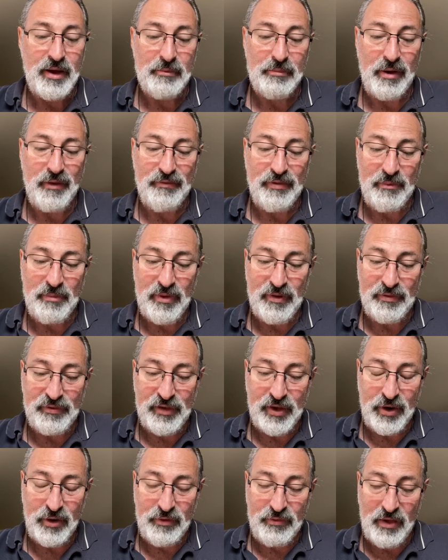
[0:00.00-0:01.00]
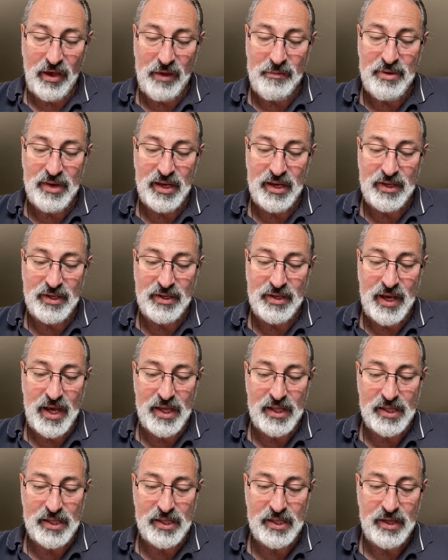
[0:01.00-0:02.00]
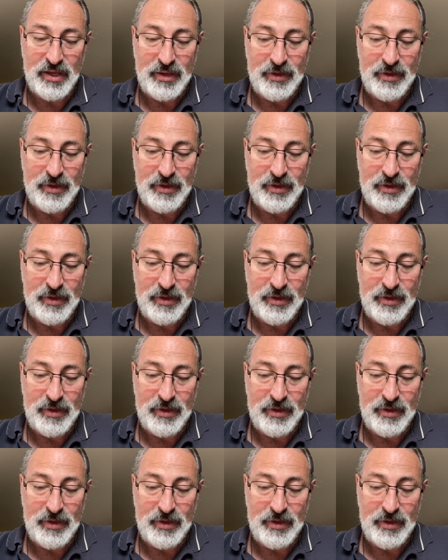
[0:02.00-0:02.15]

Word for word: but from the fear of imminent death.